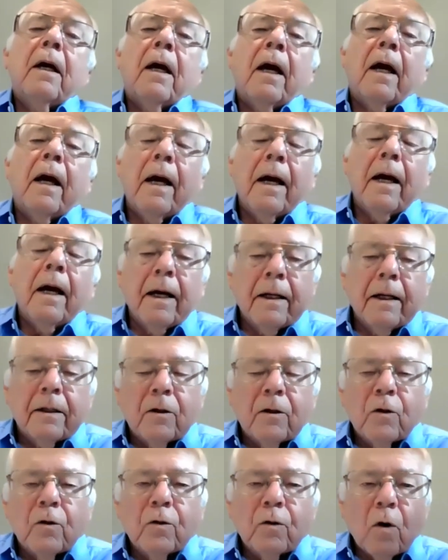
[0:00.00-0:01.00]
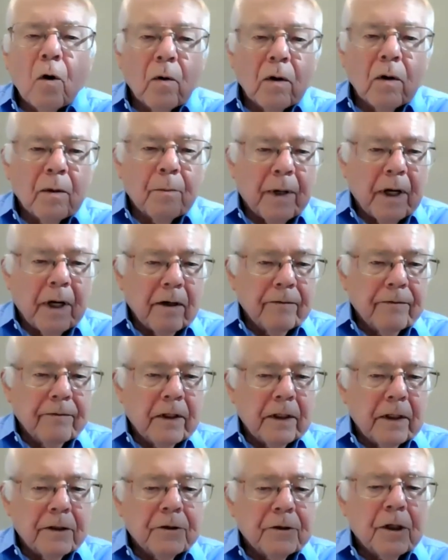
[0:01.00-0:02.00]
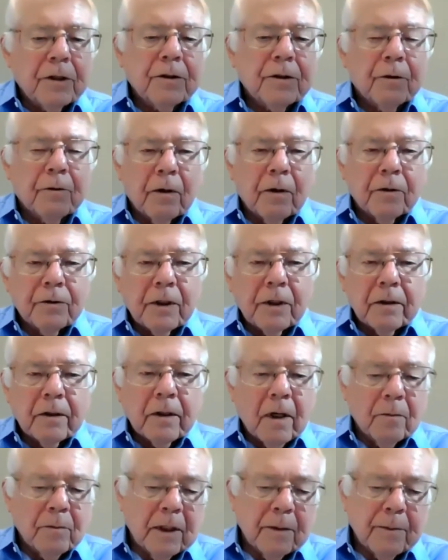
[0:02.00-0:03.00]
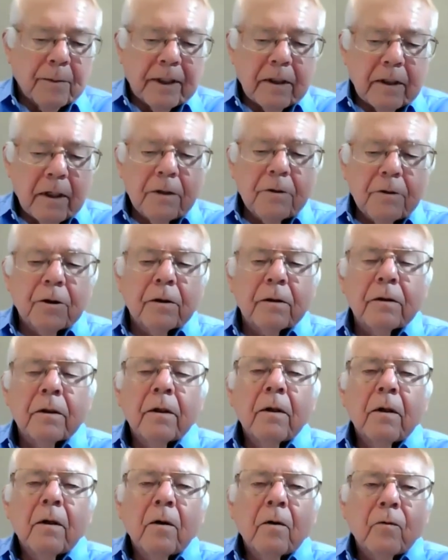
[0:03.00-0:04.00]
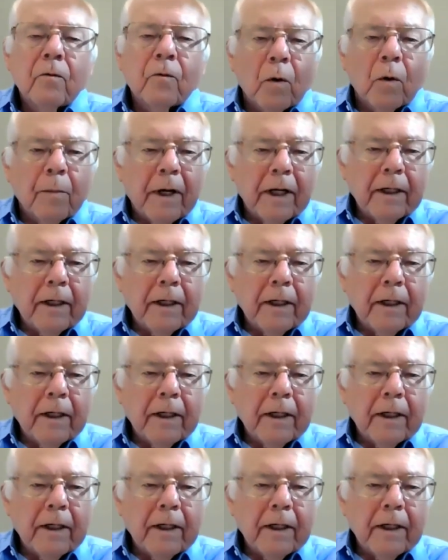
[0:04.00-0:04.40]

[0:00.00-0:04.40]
and you go above the adjusted gross income limitation for